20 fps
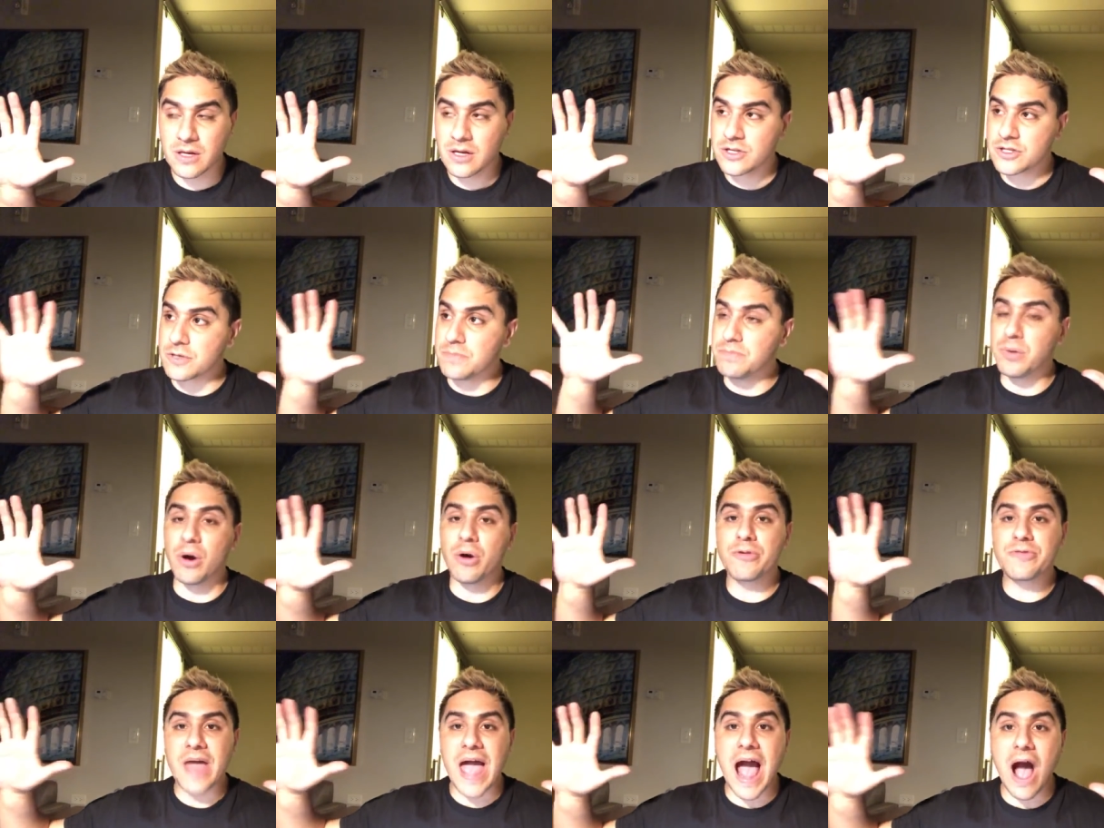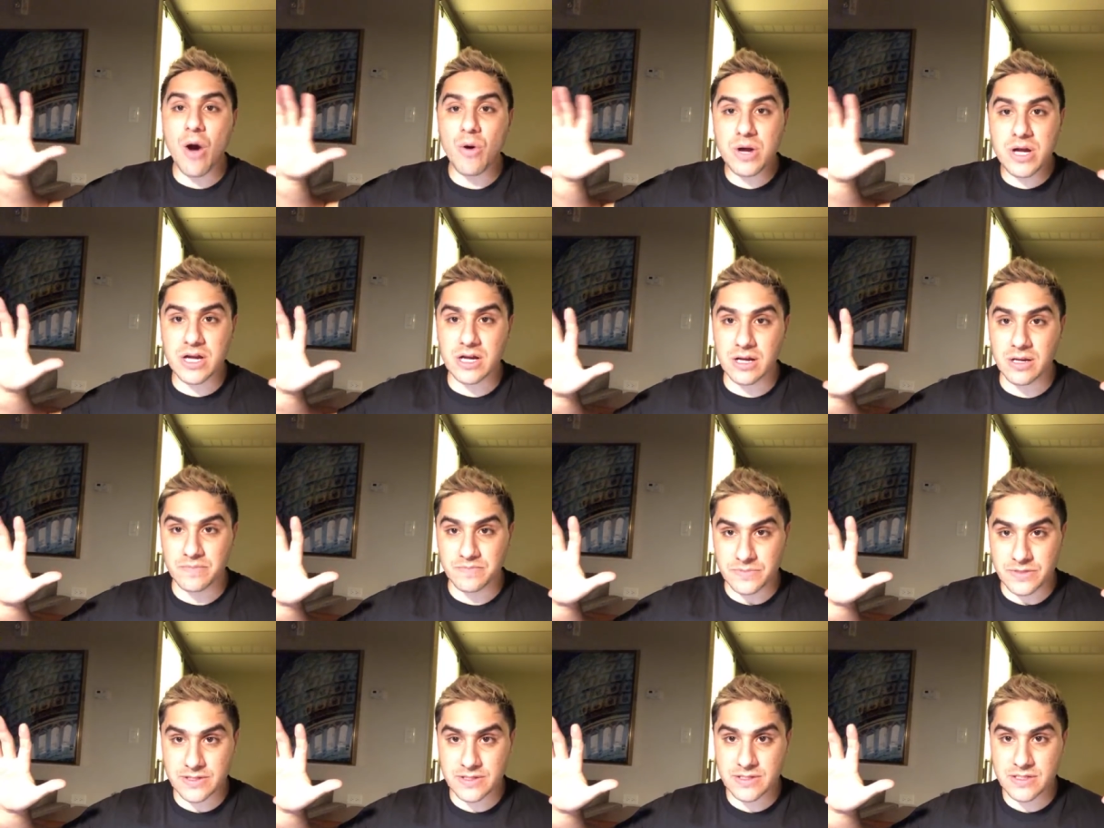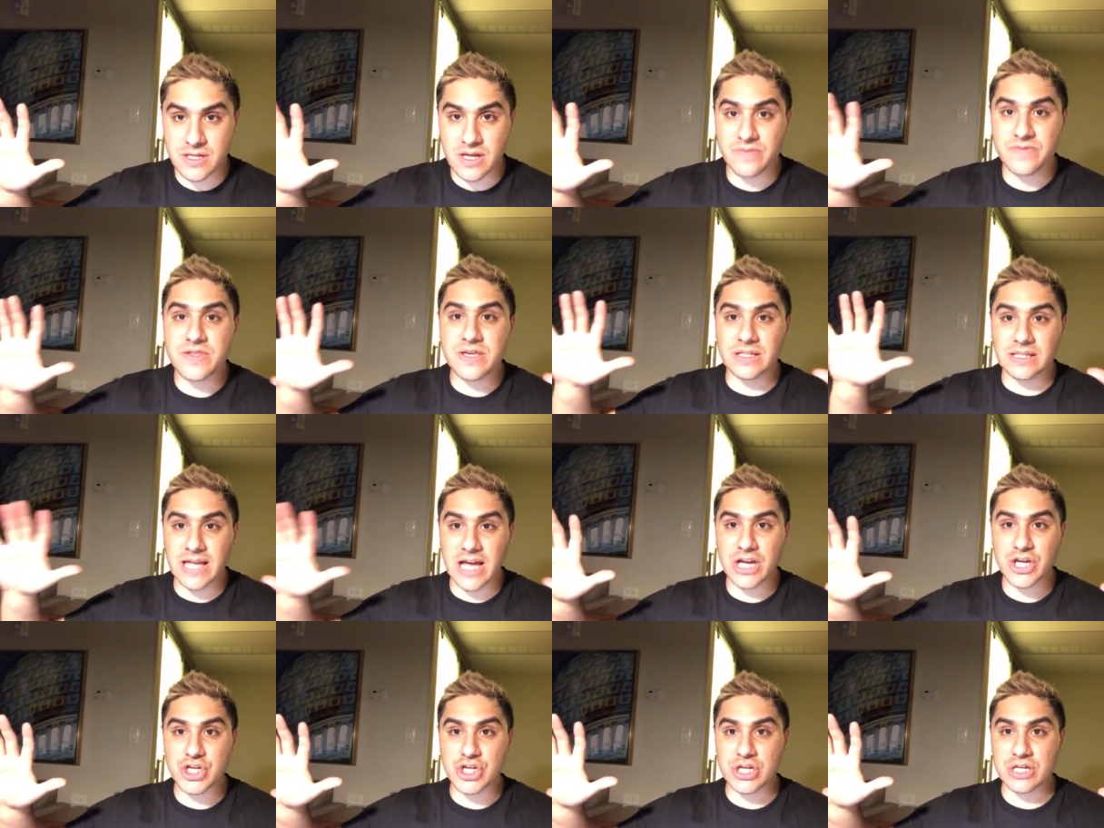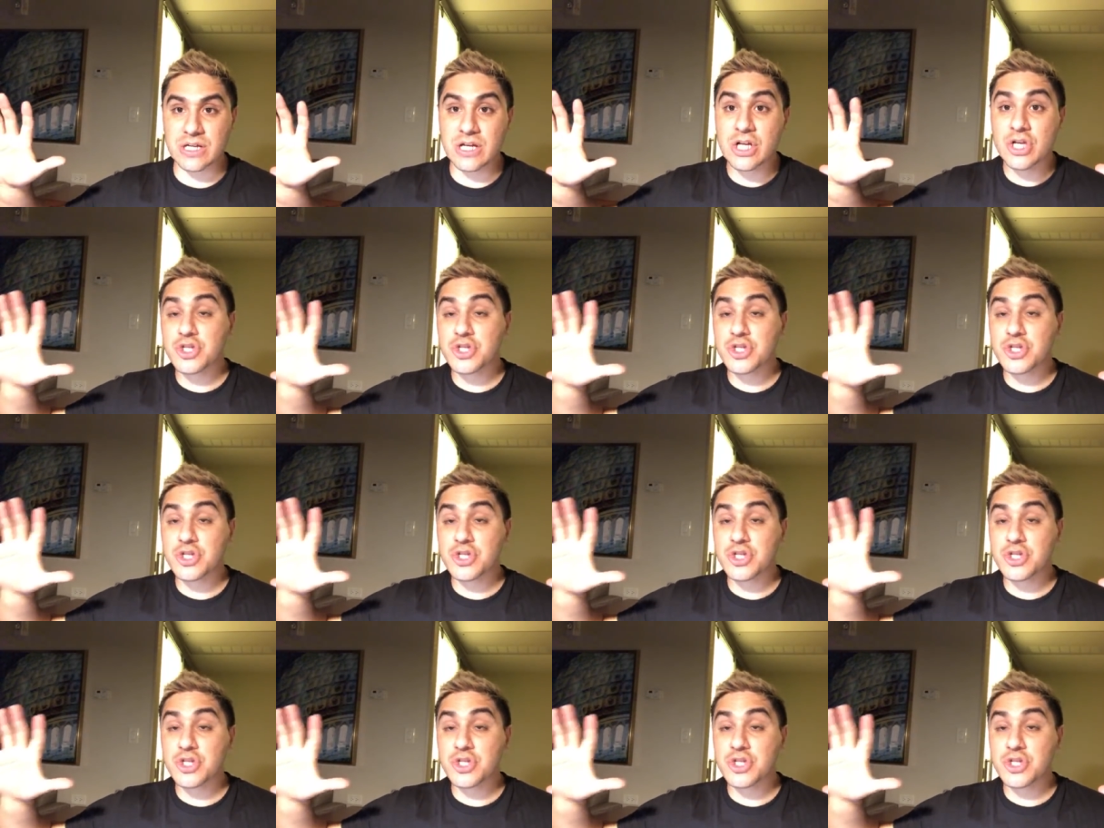to both outcomes of the election.